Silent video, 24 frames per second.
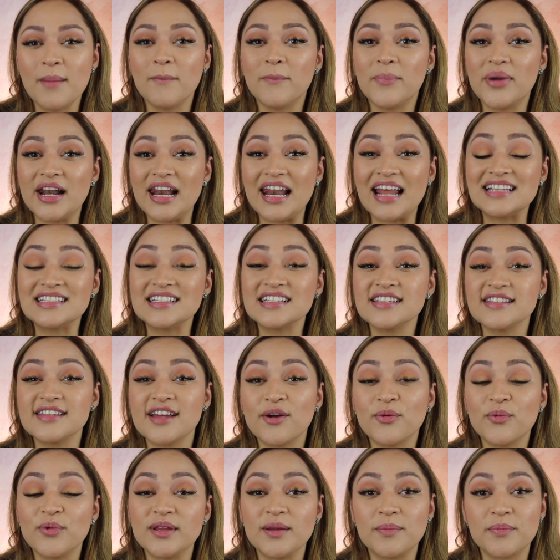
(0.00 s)
But let's
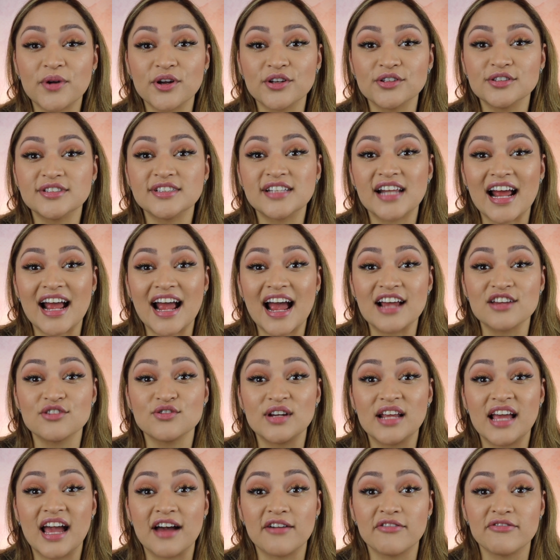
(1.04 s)
start with the products that I
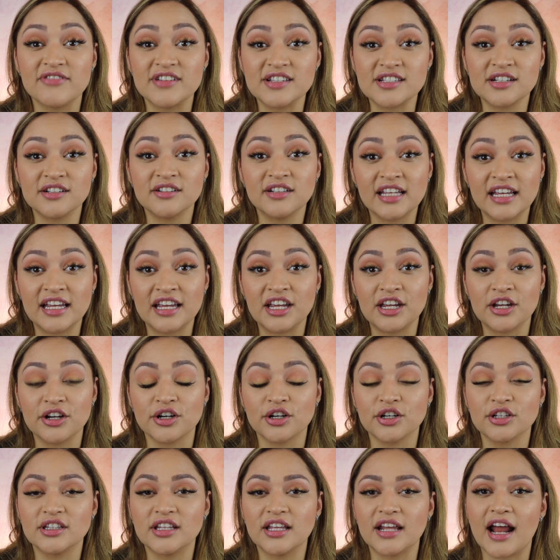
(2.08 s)
actually have physically
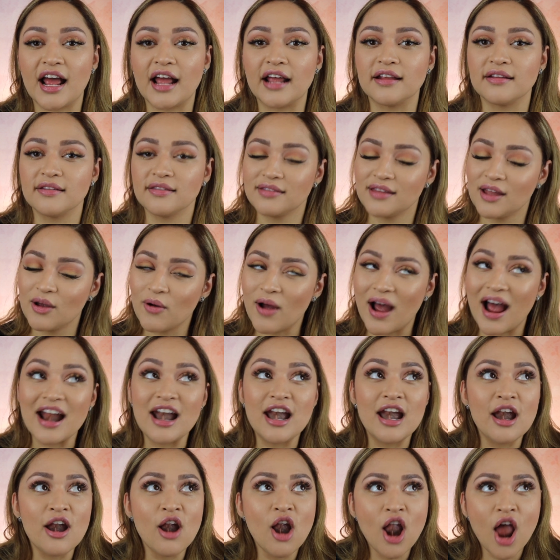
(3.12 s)
here that I
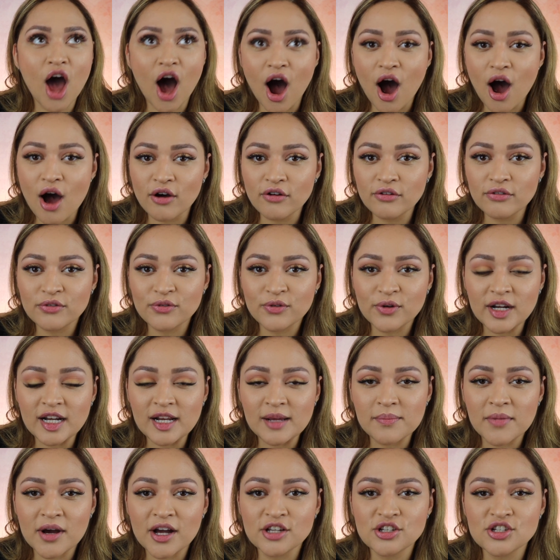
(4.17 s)
love really
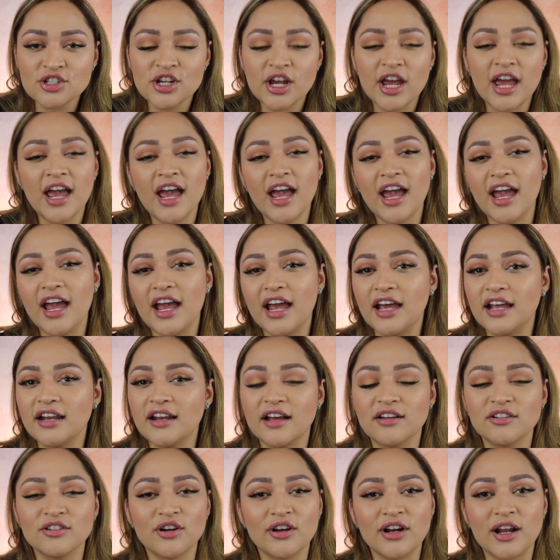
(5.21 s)
much, and
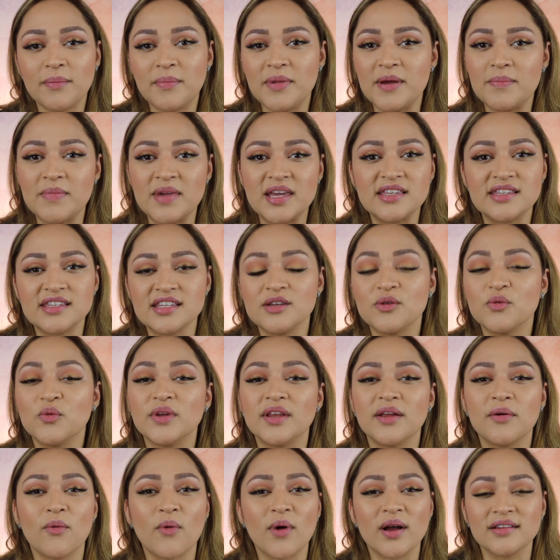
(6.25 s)
I'm gonna be mixing
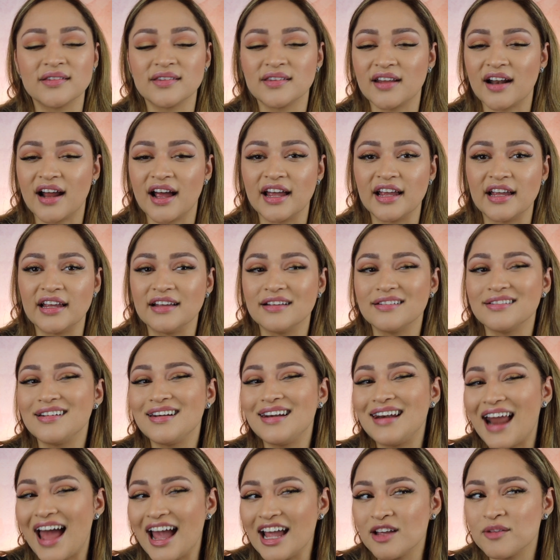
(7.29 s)
with the ones that I
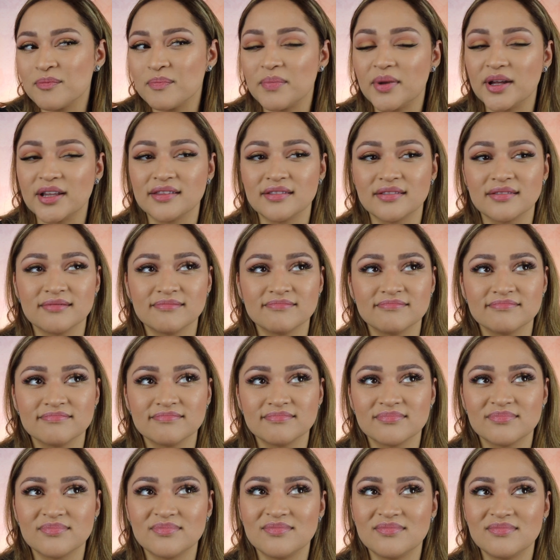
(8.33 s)
like, but
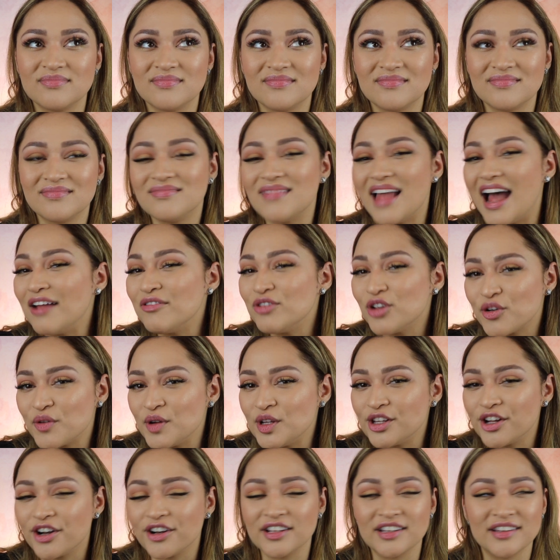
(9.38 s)
I'm not
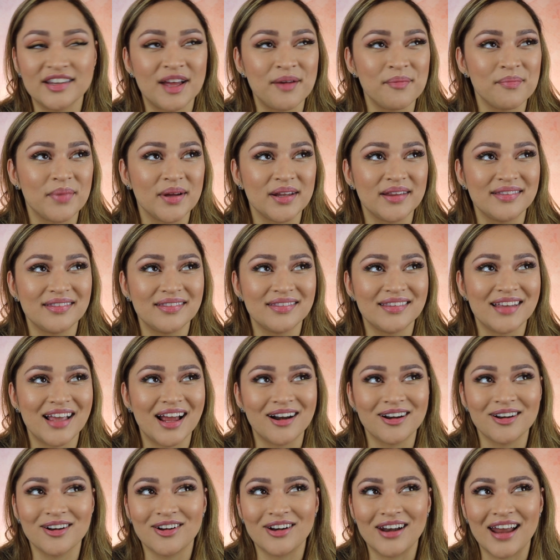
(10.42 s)
returning them, but
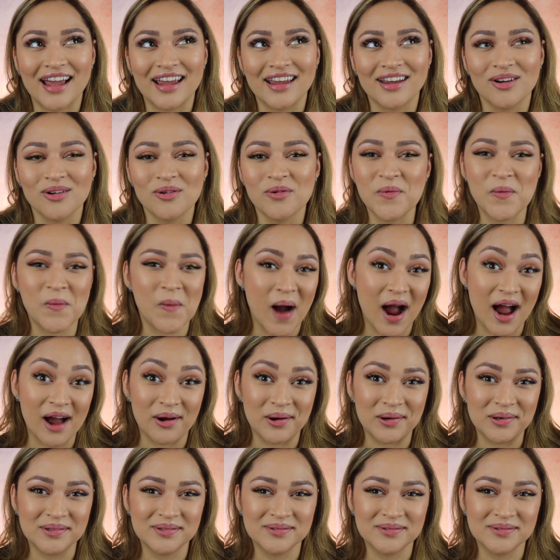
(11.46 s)
they're not like wow.